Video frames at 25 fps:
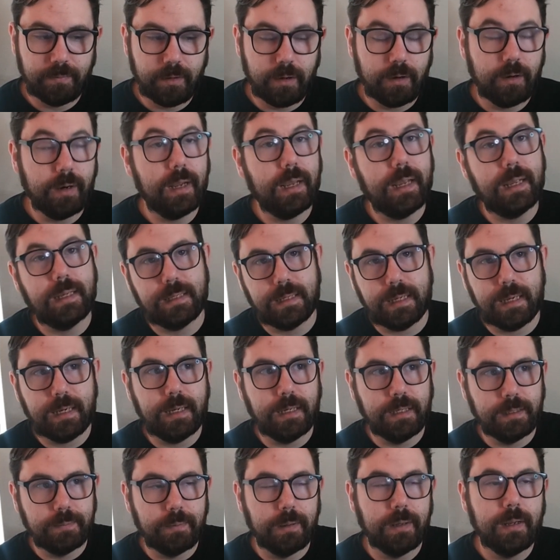or I guess it
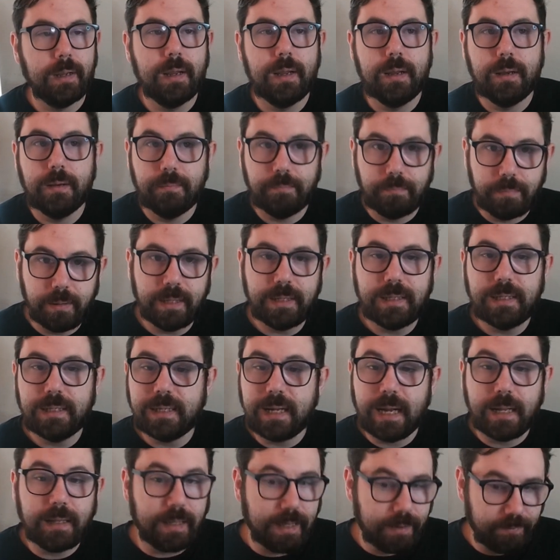is Blitz. Blitz is
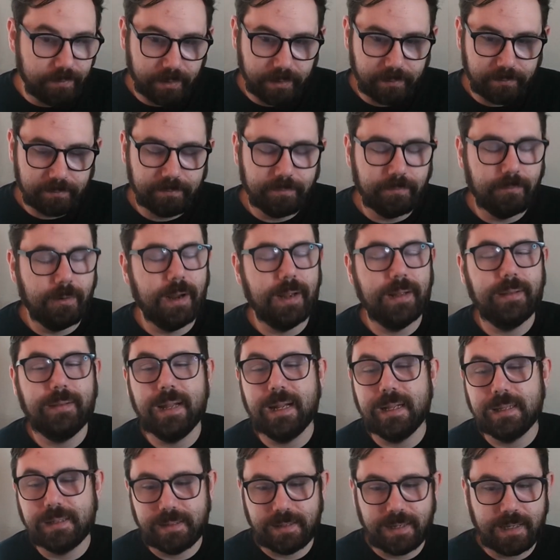not leaving, right?
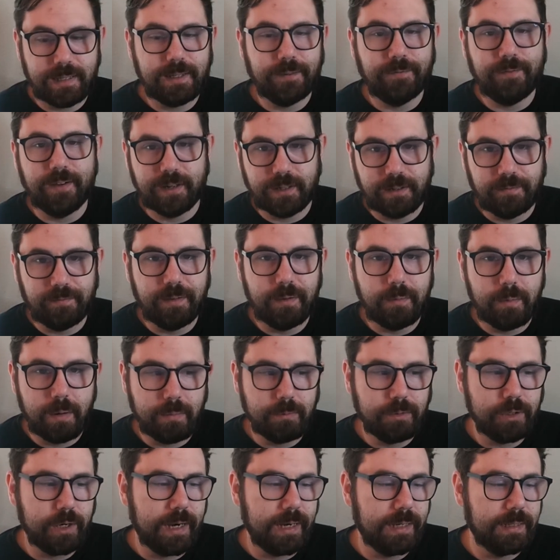That's effectively what
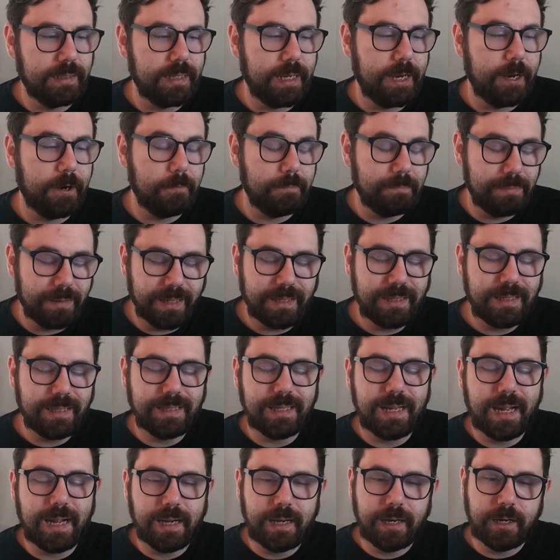I'm trying to say here. Blitz
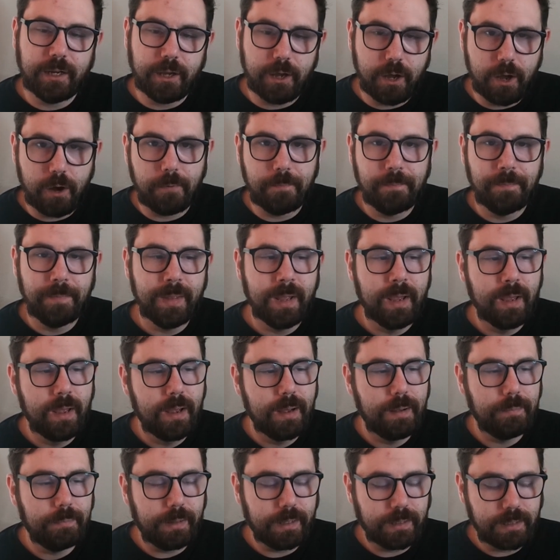is not going to go.
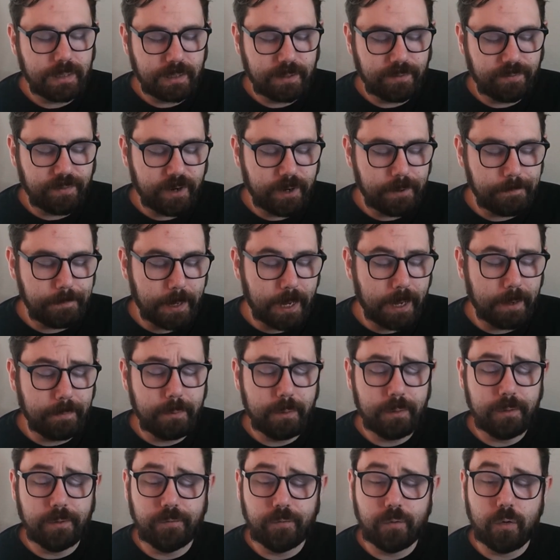Blitz is a very
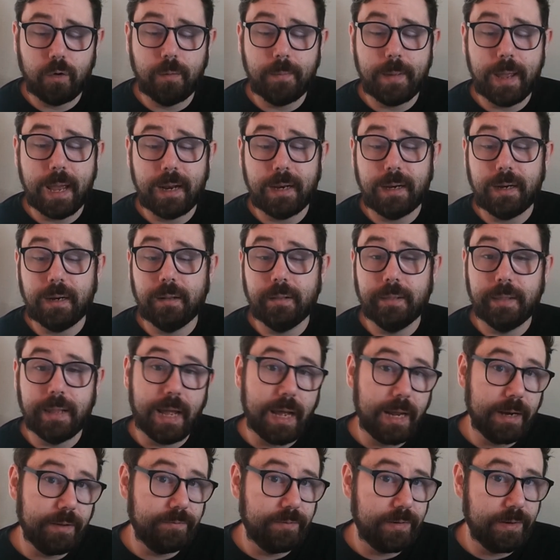popular format in a
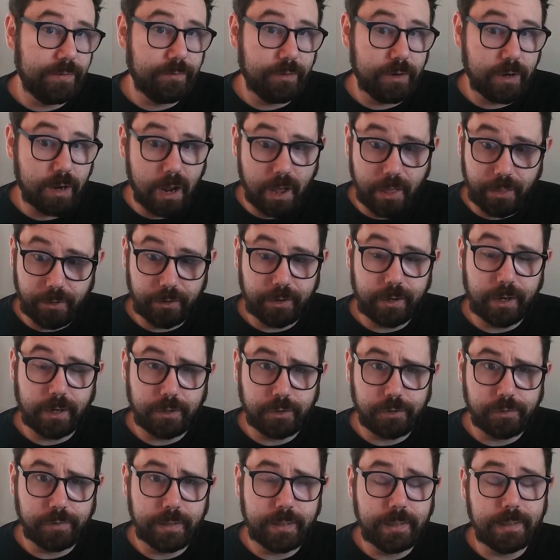lot of different other
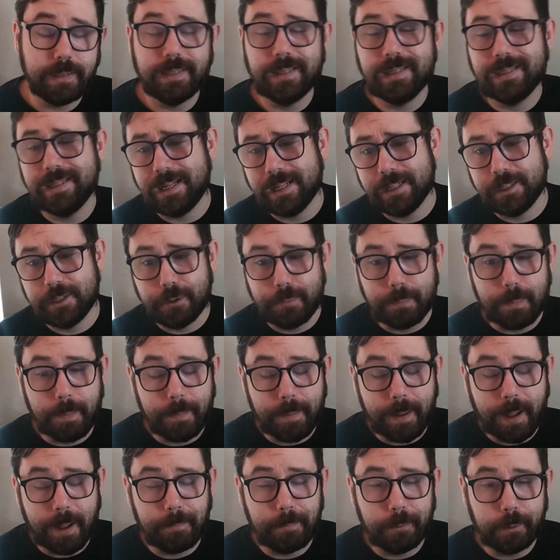countries. It's not super
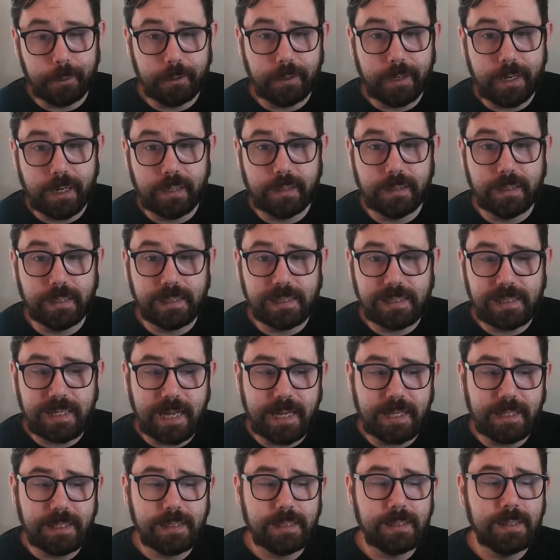popular here in the
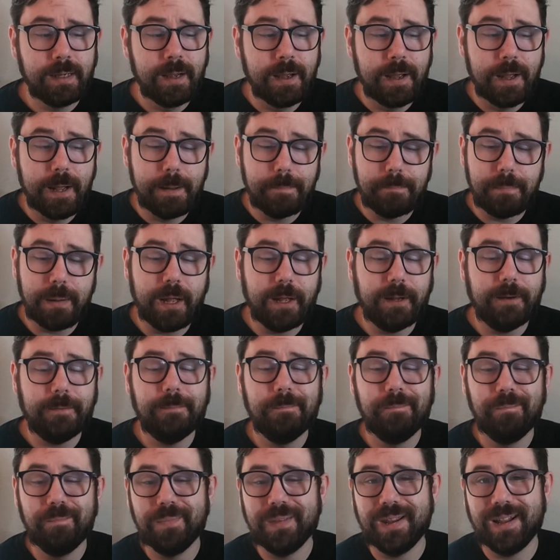States, but
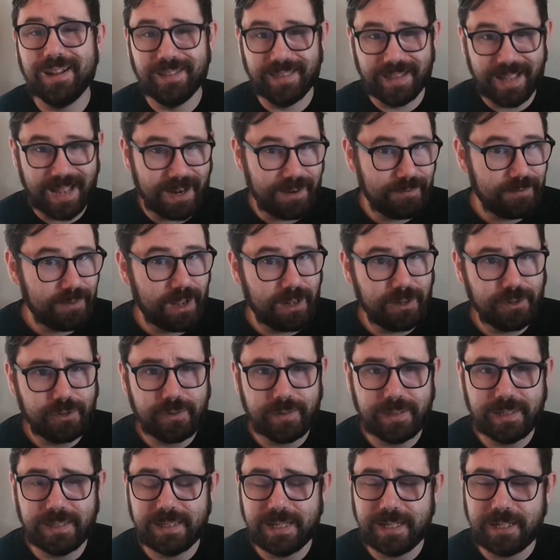a lot of
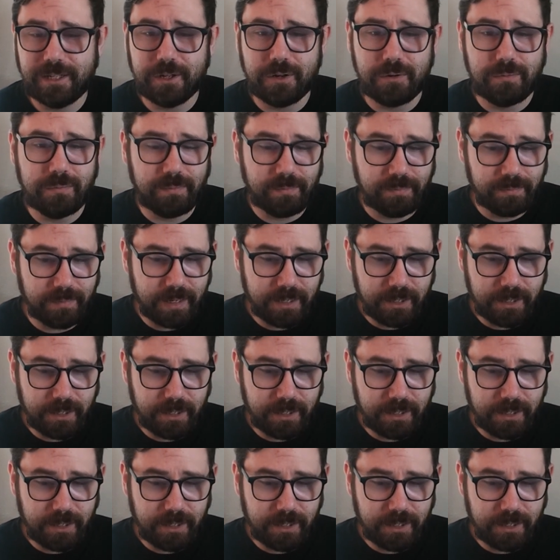countries, they don't